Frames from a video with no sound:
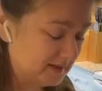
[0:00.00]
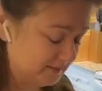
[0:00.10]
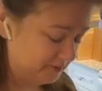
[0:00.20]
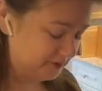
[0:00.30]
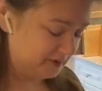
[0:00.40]
all
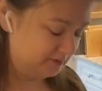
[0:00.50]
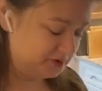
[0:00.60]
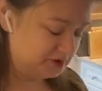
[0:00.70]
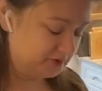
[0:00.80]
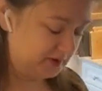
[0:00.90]
set up
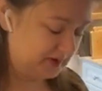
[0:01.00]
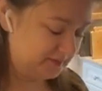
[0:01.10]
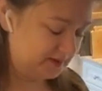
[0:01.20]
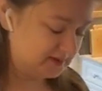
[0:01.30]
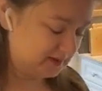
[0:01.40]
for you, which is
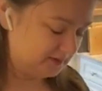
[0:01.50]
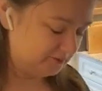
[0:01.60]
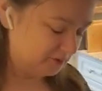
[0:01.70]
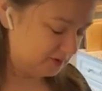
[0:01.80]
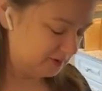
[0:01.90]
what I'm
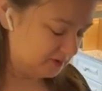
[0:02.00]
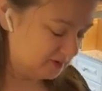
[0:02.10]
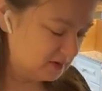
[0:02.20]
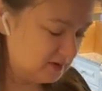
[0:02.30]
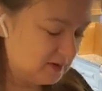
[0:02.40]
excited
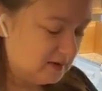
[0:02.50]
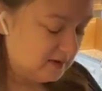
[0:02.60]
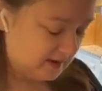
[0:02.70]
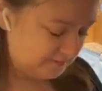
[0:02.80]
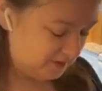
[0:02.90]
for.
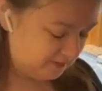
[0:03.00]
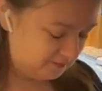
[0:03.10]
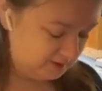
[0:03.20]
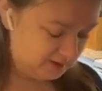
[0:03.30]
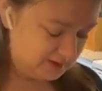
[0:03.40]

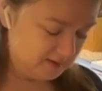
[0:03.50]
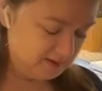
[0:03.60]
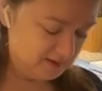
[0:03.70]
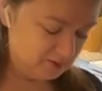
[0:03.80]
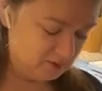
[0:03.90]
I'm not
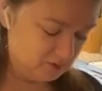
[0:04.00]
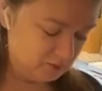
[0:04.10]
really,